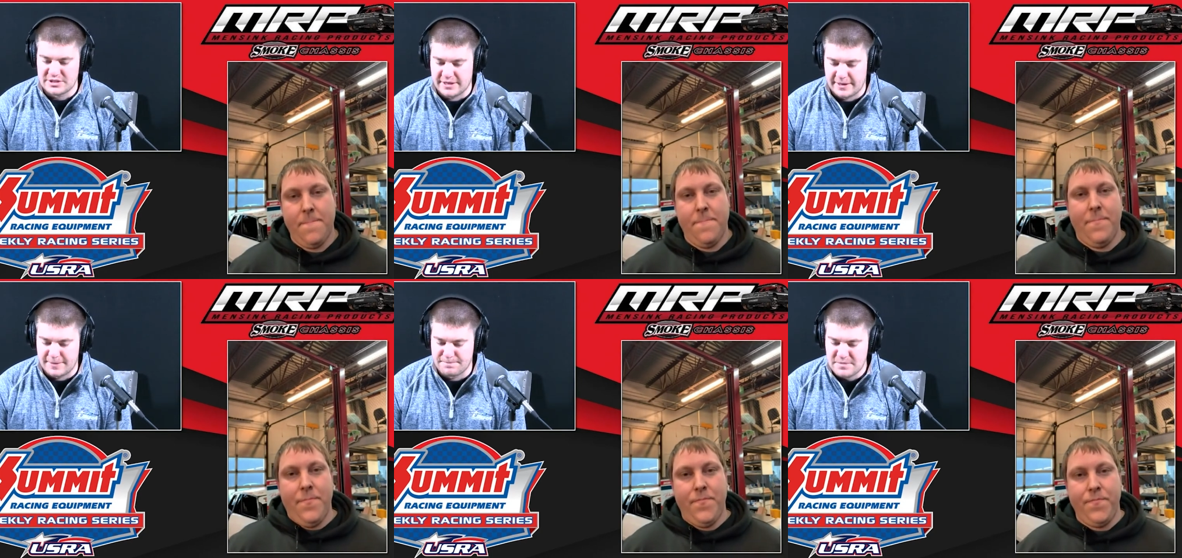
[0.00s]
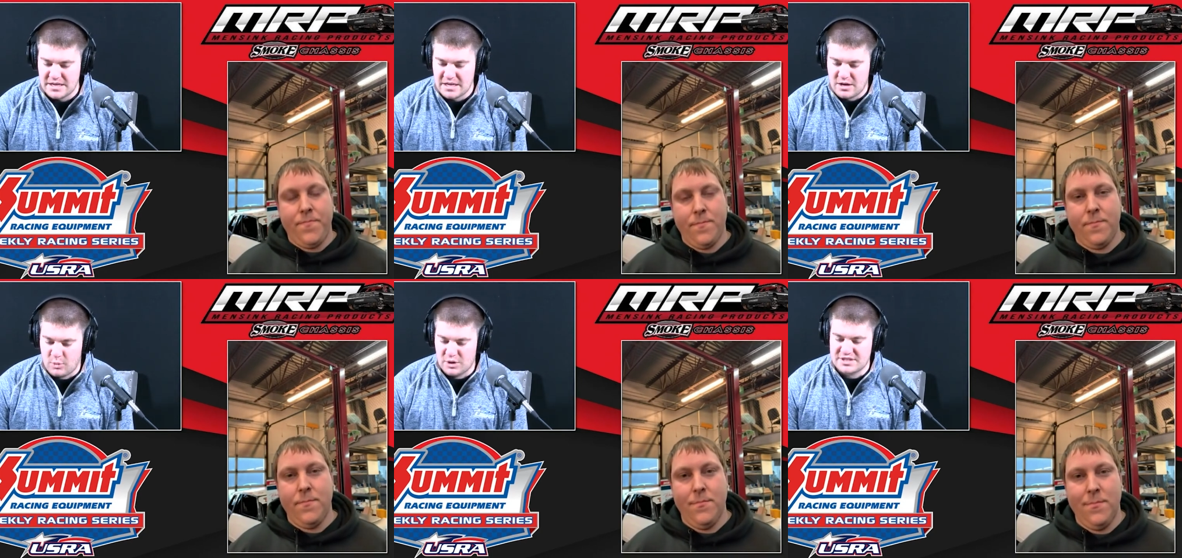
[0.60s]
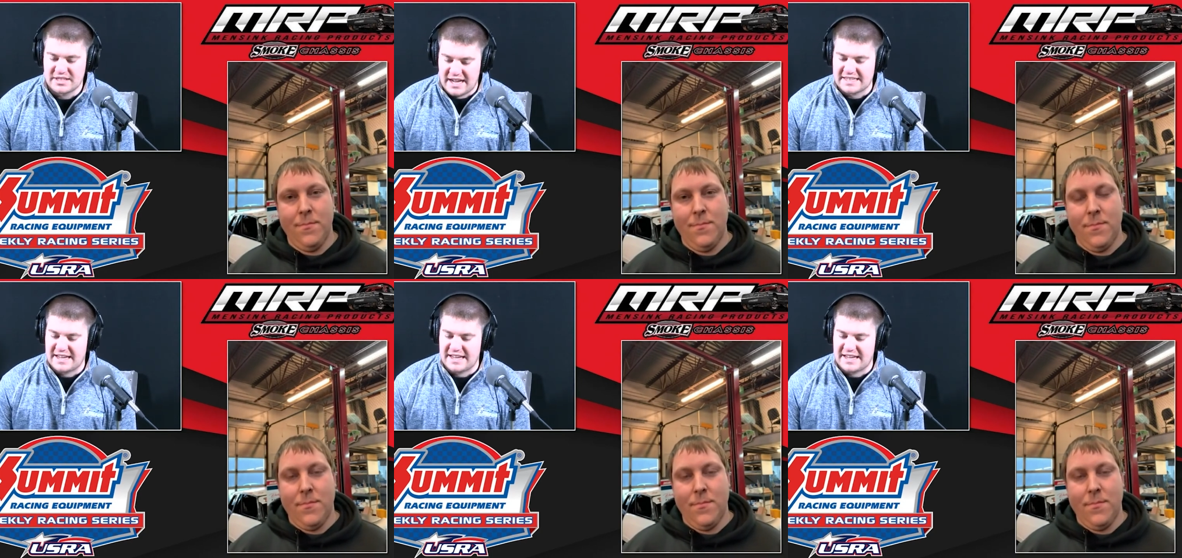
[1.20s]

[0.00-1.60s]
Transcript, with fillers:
Speaker 1: Um What's it like